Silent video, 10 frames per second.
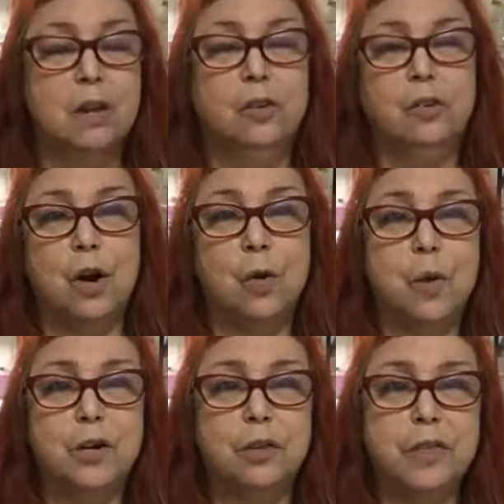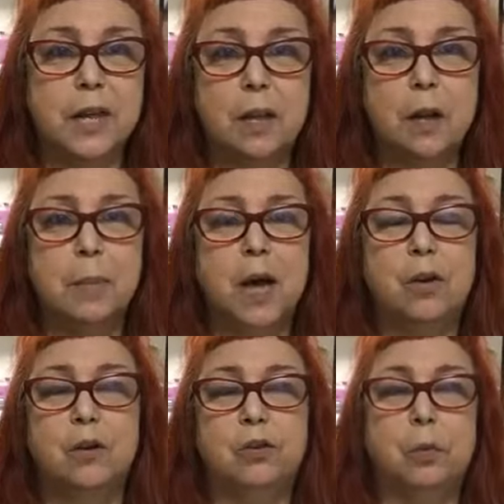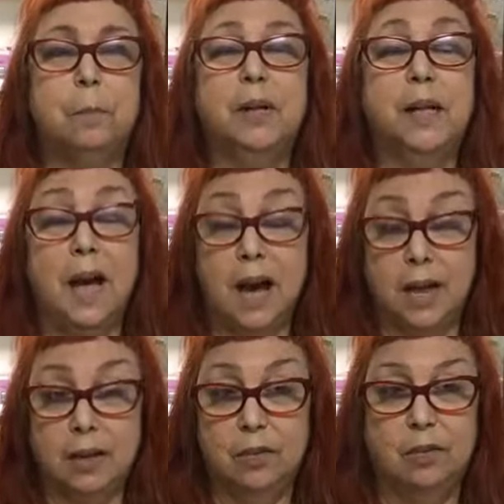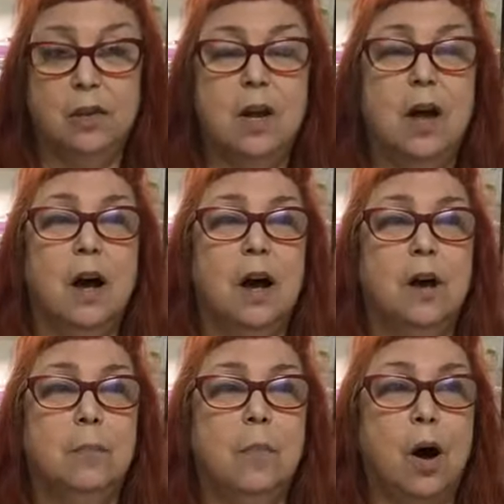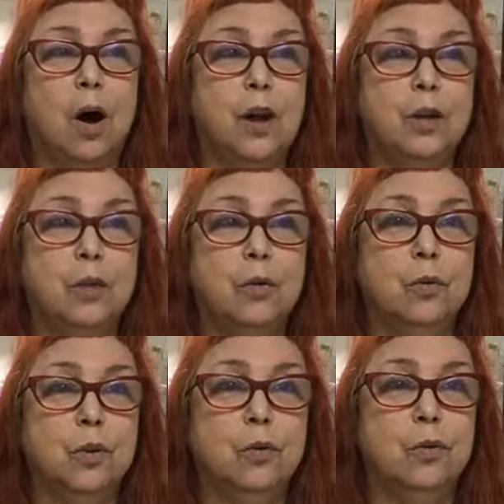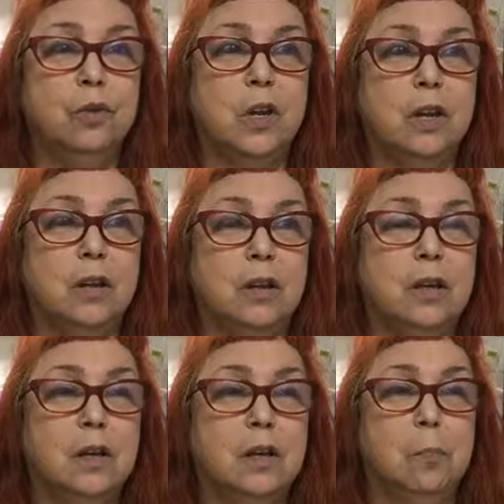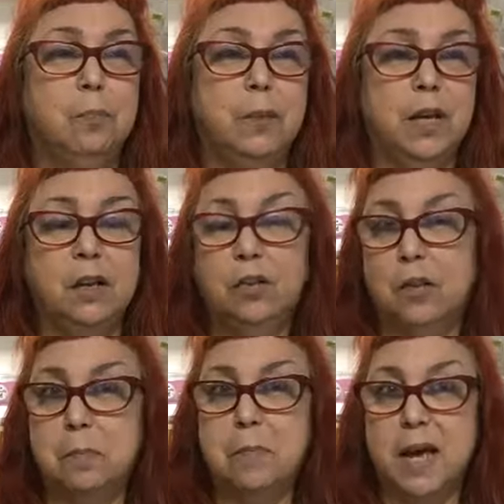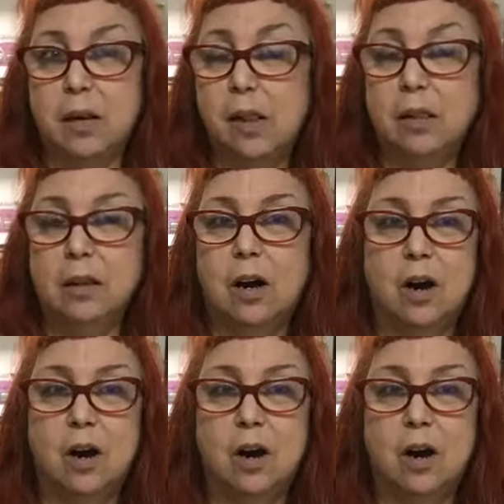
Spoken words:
So when you're thinking about your supplies, are you using beads and metal?